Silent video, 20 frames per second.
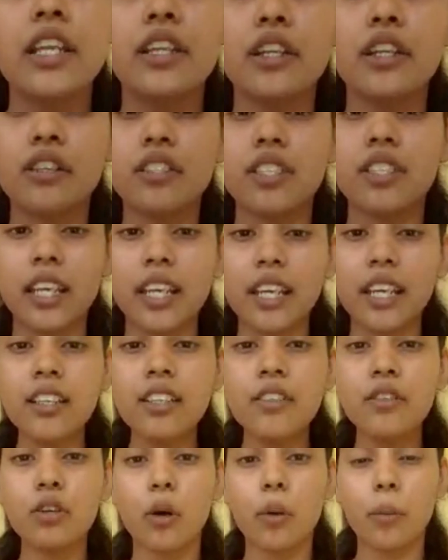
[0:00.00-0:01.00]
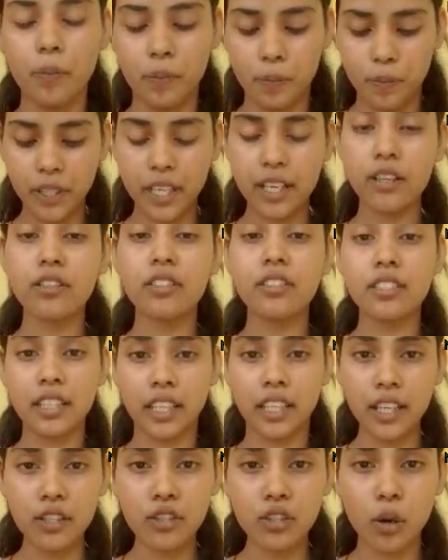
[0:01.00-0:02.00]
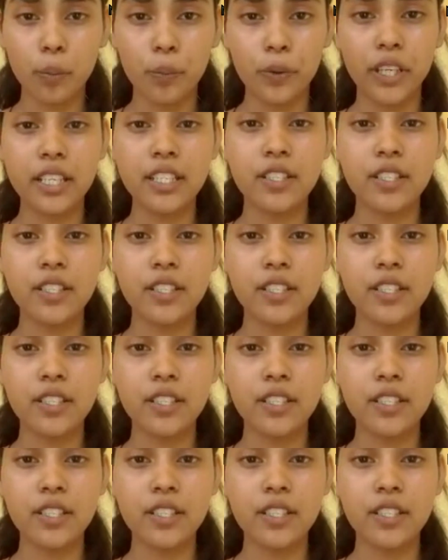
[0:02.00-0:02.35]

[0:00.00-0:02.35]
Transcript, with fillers: Now second topic